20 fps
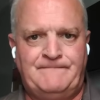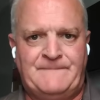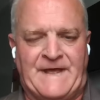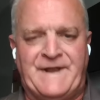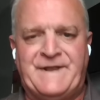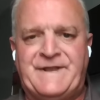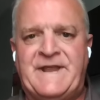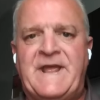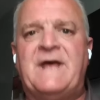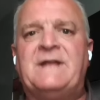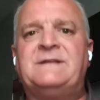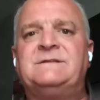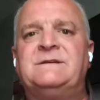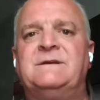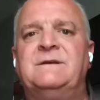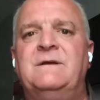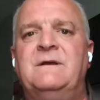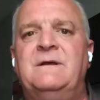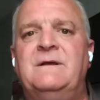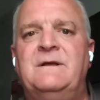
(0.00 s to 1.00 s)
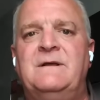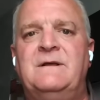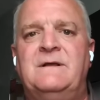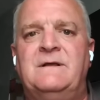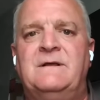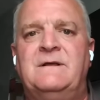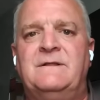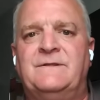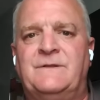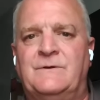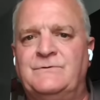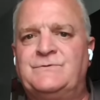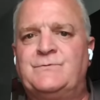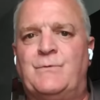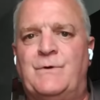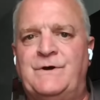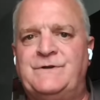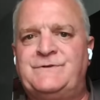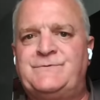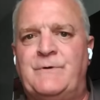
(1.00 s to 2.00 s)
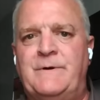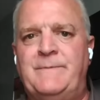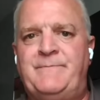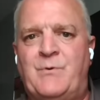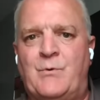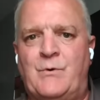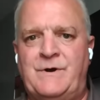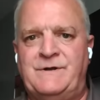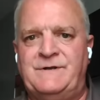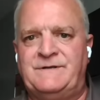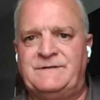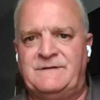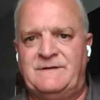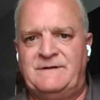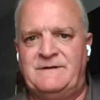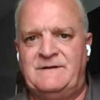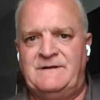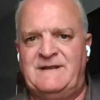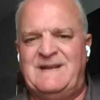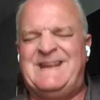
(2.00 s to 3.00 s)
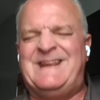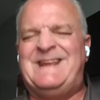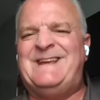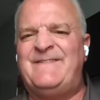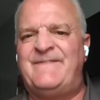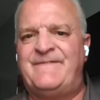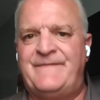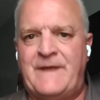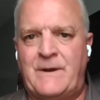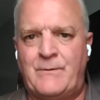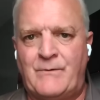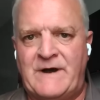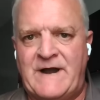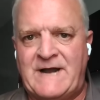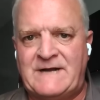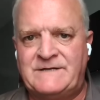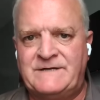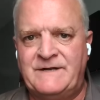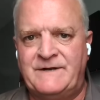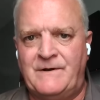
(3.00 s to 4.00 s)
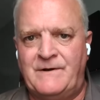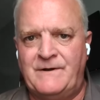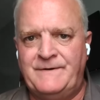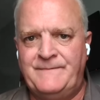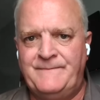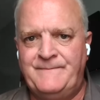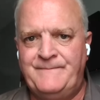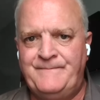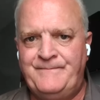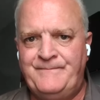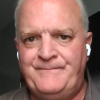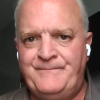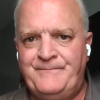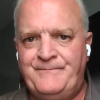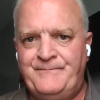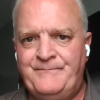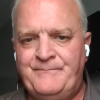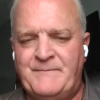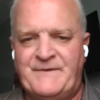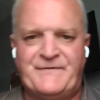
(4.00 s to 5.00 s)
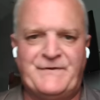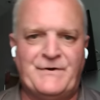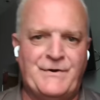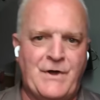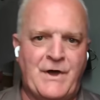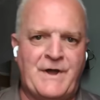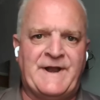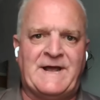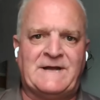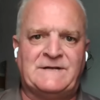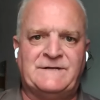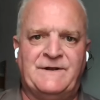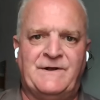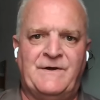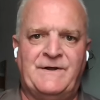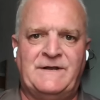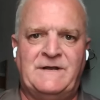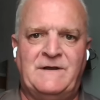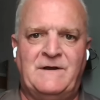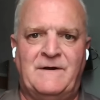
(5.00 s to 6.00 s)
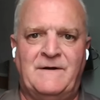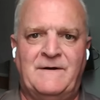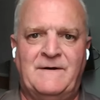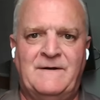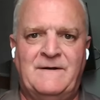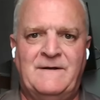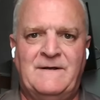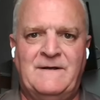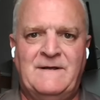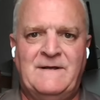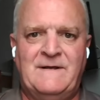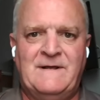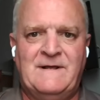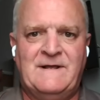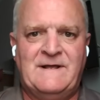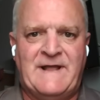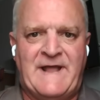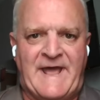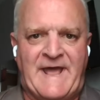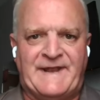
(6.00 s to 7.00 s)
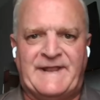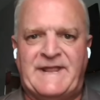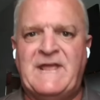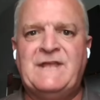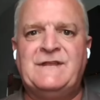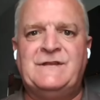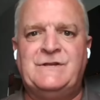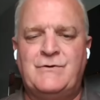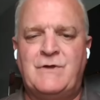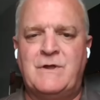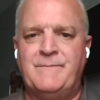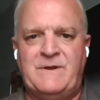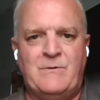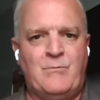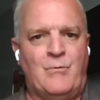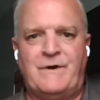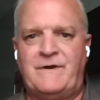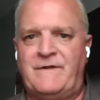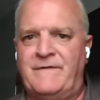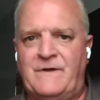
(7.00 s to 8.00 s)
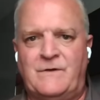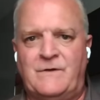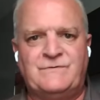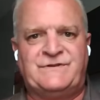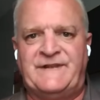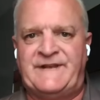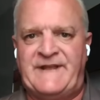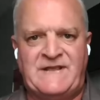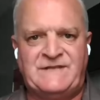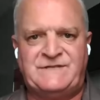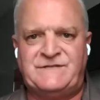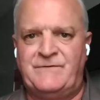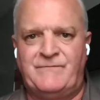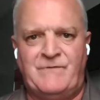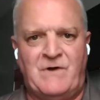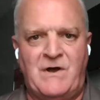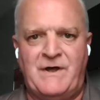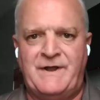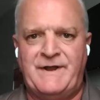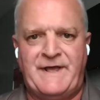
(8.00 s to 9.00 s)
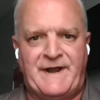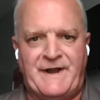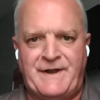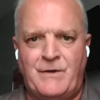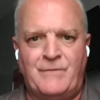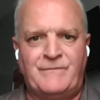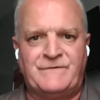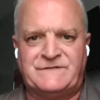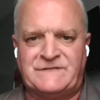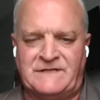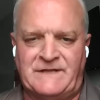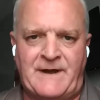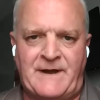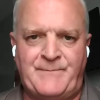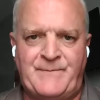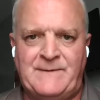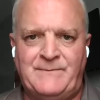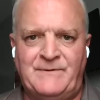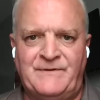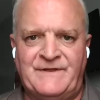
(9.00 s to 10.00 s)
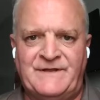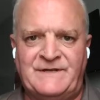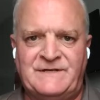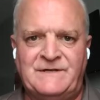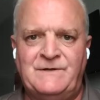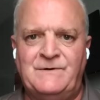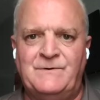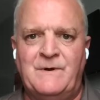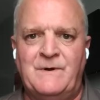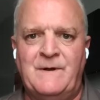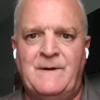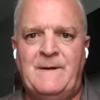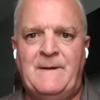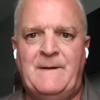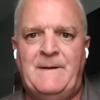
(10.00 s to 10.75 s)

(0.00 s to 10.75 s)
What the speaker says: And yet, those words were important if they were acted on, but they're not acted on here. And again, you can be one of those that hates Iran, and I know there's a lot of people that do,